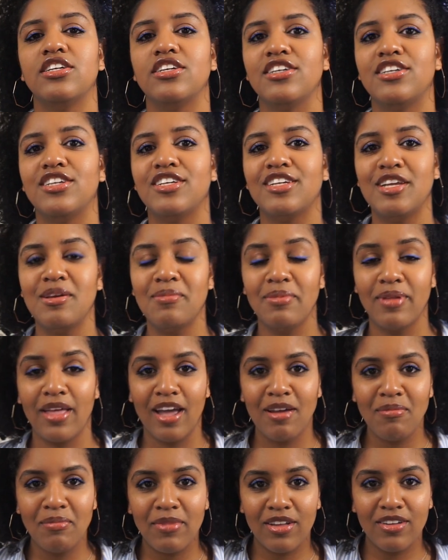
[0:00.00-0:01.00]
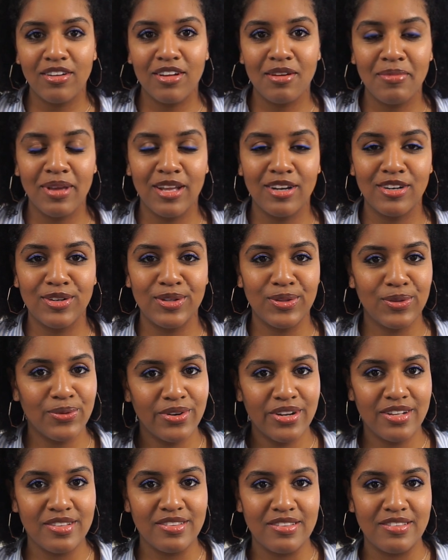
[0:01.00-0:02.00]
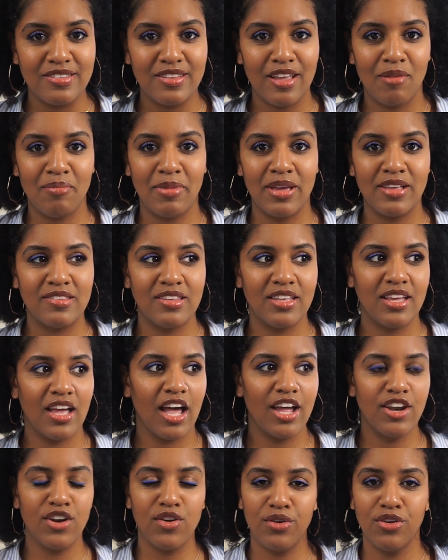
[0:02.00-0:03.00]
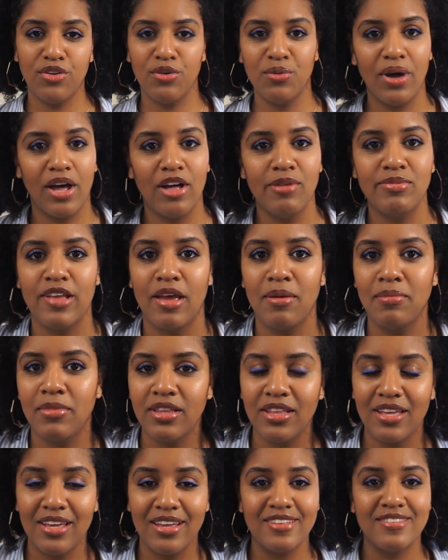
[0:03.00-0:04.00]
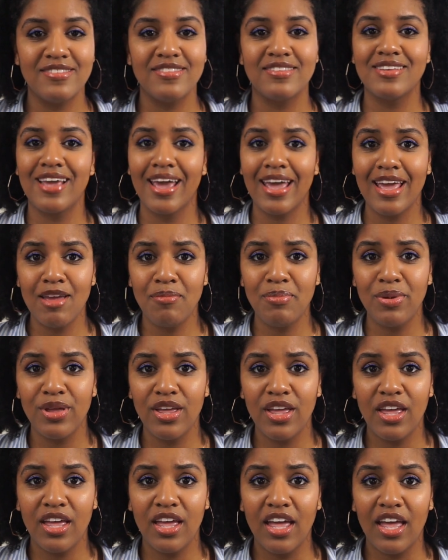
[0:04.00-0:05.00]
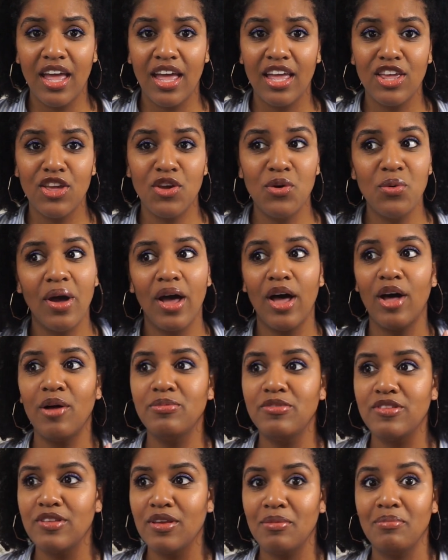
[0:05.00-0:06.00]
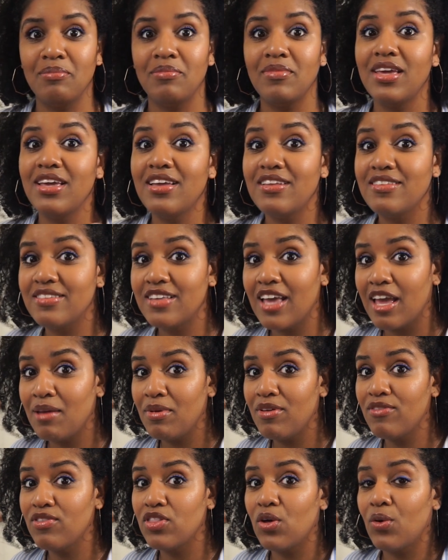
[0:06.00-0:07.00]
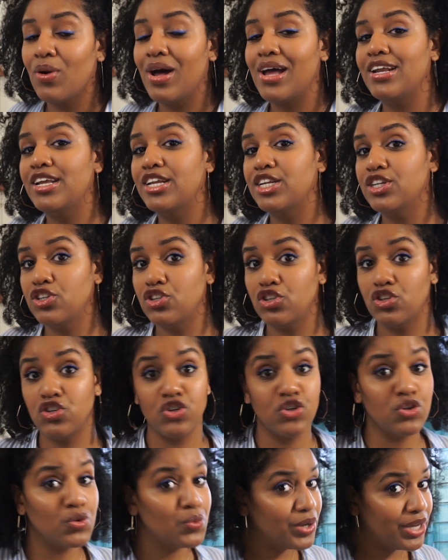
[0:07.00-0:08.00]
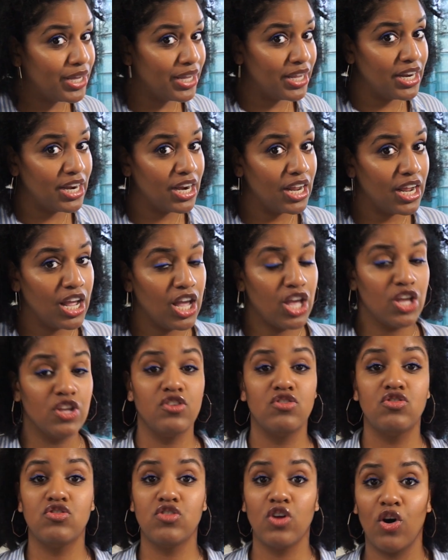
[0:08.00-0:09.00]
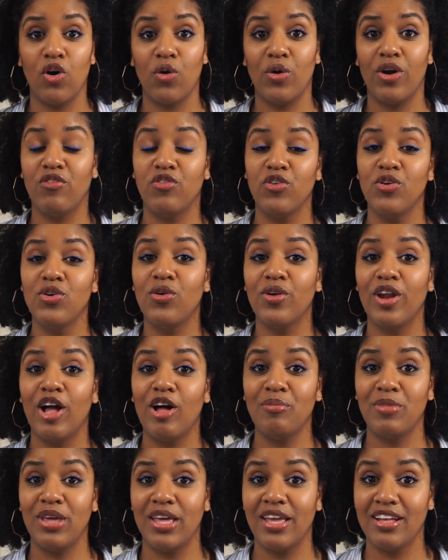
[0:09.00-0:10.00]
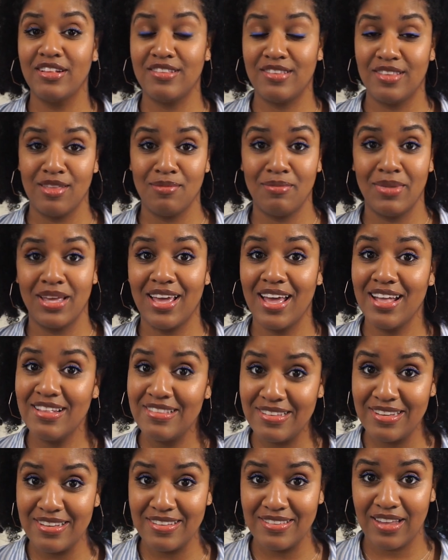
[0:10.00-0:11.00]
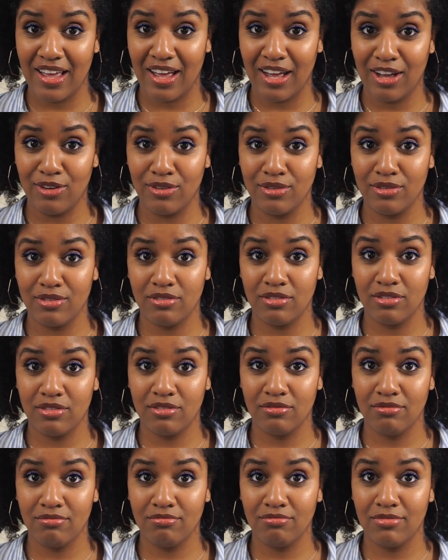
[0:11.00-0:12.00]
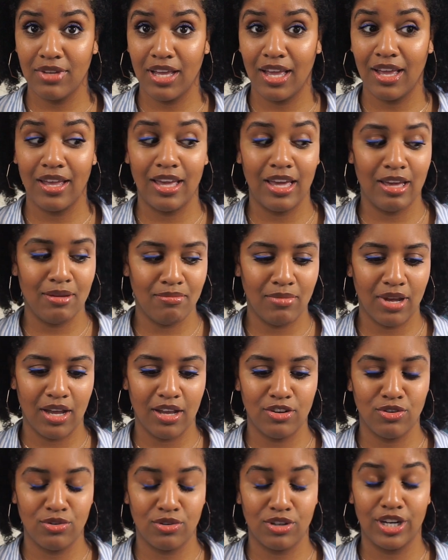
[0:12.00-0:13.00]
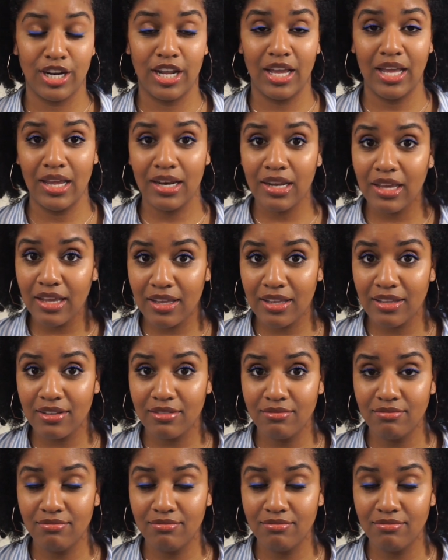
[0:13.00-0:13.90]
She blackmailed Commander Lawrence and said, basically, I know you helped Emily escape. You helped me escape even though I didn't do it. So if you don't help me get to the Mackenzie's house and get my daughter Hannah,